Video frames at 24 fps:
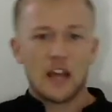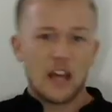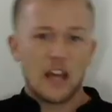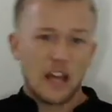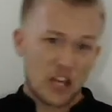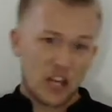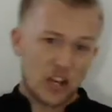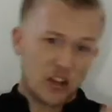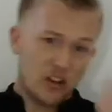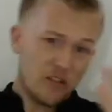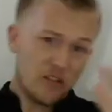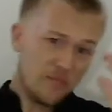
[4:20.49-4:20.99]

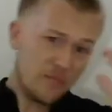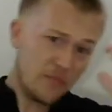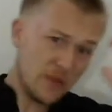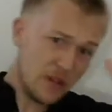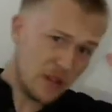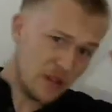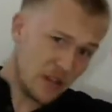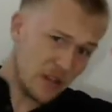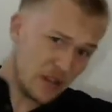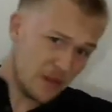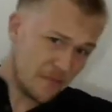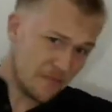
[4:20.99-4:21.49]
It could
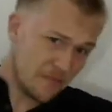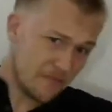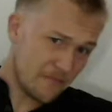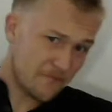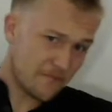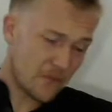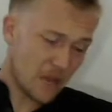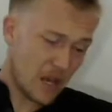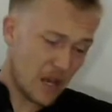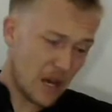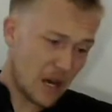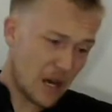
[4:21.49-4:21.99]
be
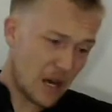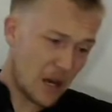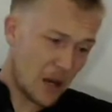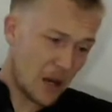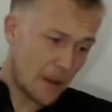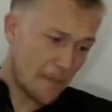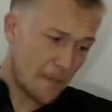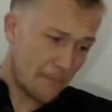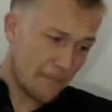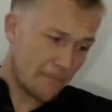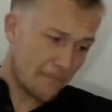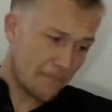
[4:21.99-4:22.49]

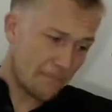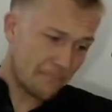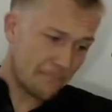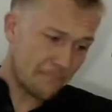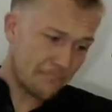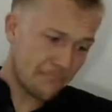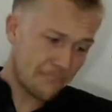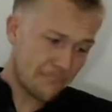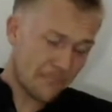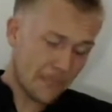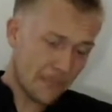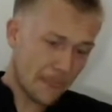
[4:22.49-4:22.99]

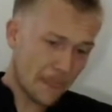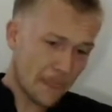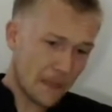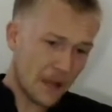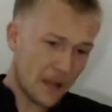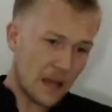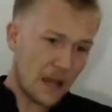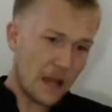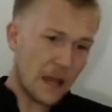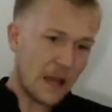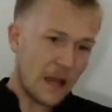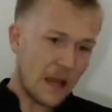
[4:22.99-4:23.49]

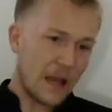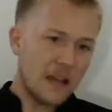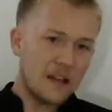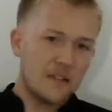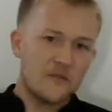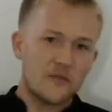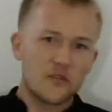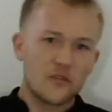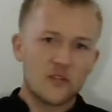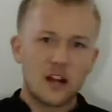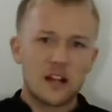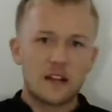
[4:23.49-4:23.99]
any
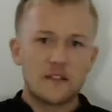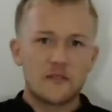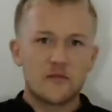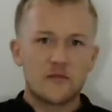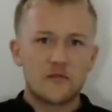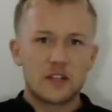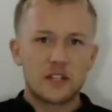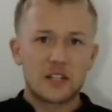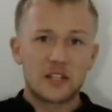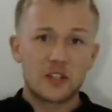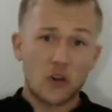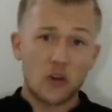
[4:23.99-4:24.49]
variety of
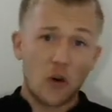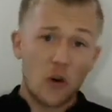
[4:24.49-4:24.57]
reasons,